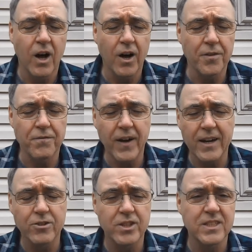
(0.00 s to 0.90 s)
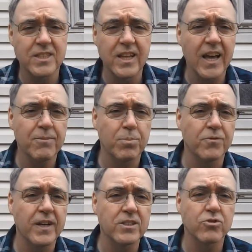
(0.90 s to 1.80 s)
all the faculty, staff,
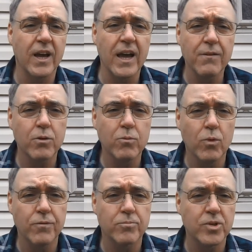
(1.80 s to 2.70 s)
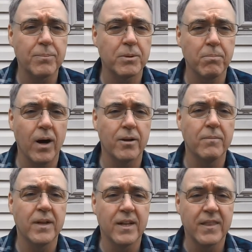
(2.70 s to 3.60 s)
professors, everyone from top to
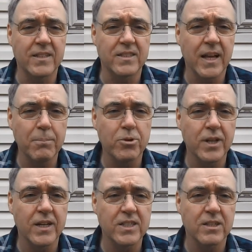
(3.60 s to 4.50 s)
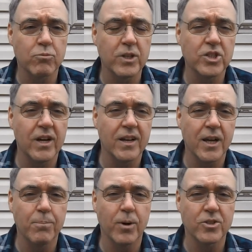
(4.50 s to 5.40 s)
bottom that has enabled us to reach out and
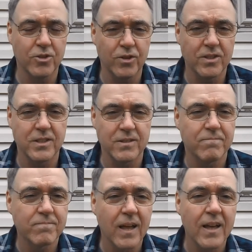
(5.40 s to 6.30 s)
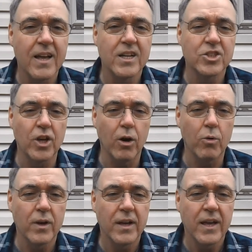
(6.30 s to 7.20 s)
help our students. So